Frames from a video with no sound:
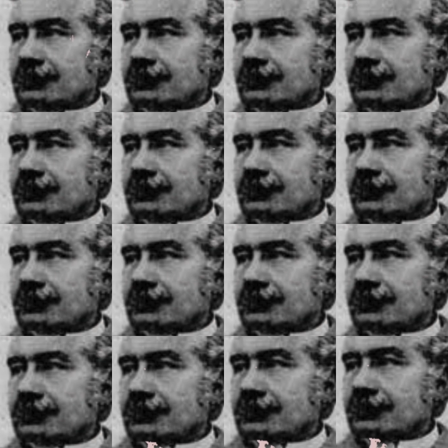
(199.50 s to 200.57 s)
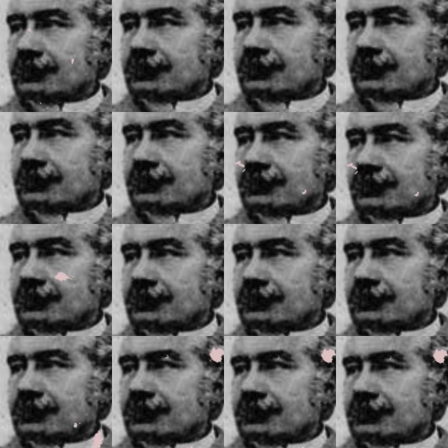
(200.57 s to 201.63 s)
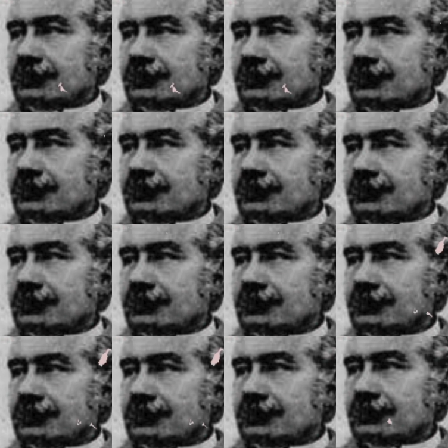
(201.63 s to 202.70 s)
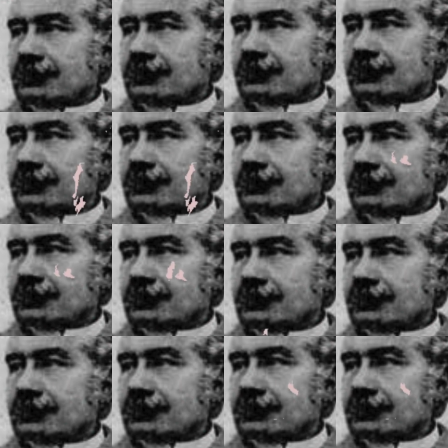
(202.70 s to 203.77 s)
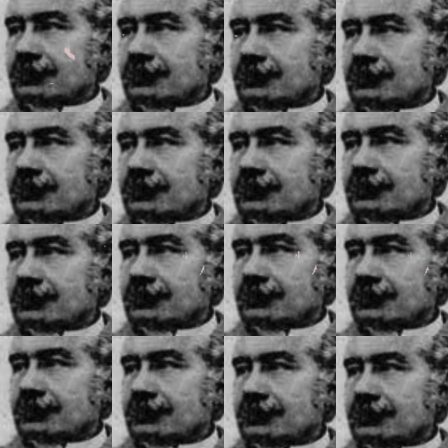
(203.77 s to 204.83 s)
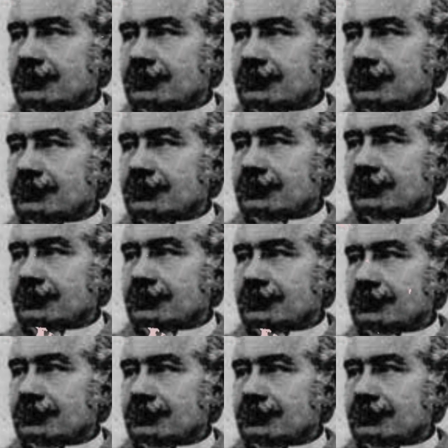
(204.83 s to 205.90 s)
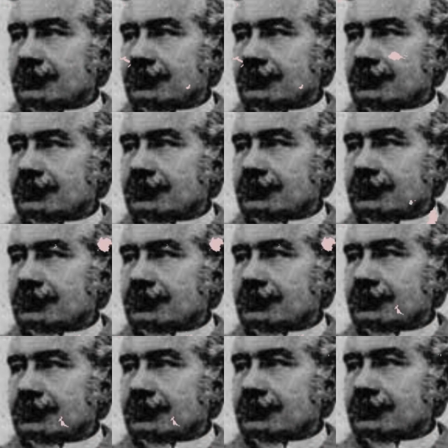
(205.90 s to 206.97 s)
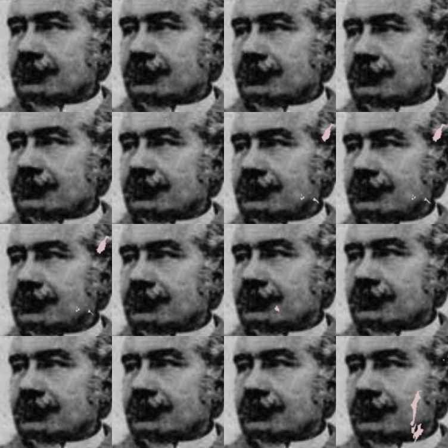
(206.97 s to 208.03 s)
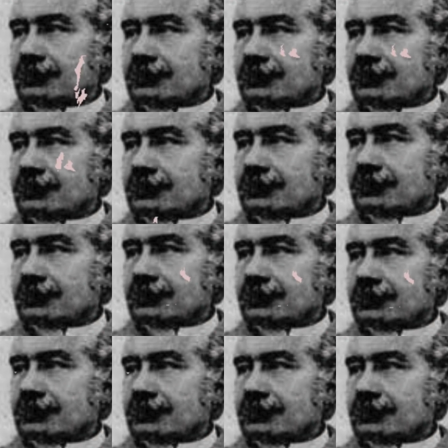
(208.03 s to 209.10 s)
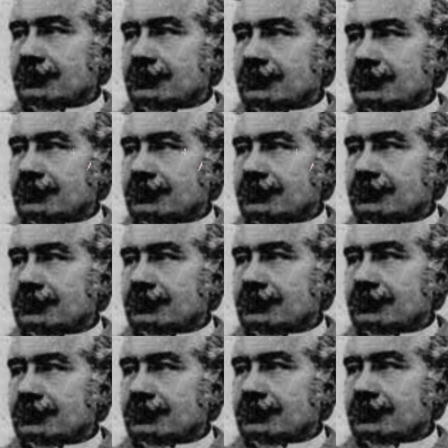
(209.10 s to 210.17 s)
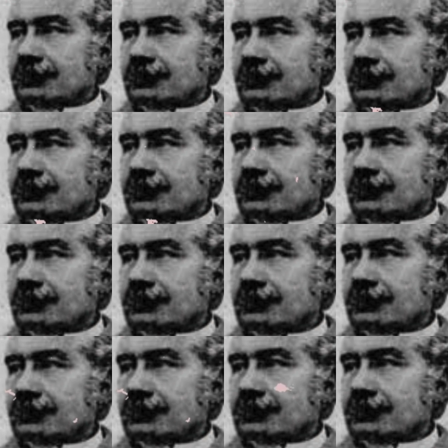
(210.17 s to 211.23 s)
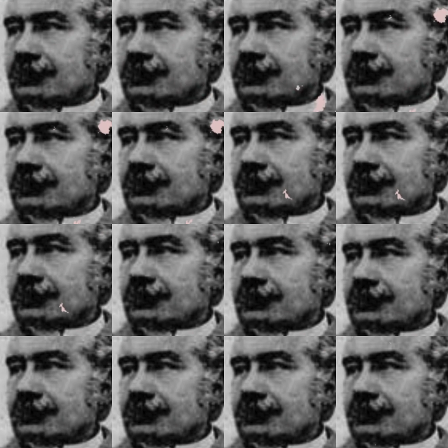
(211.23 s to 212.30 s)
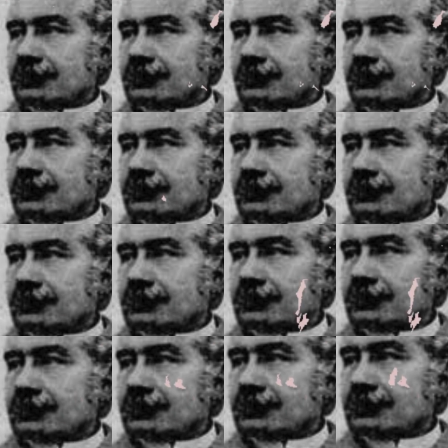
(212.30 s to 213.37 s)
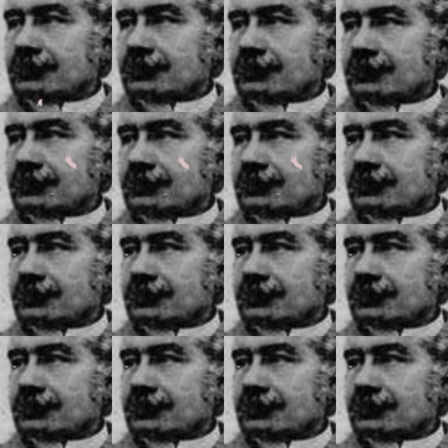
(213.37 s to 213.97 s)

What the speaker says: That same year, he was honored with the Prix Lecoq of 10,000 francs. In 1888, his contributions were acknowledged internationally when he was elected a foreign member of the British Royal Society, marking his influence beyond France.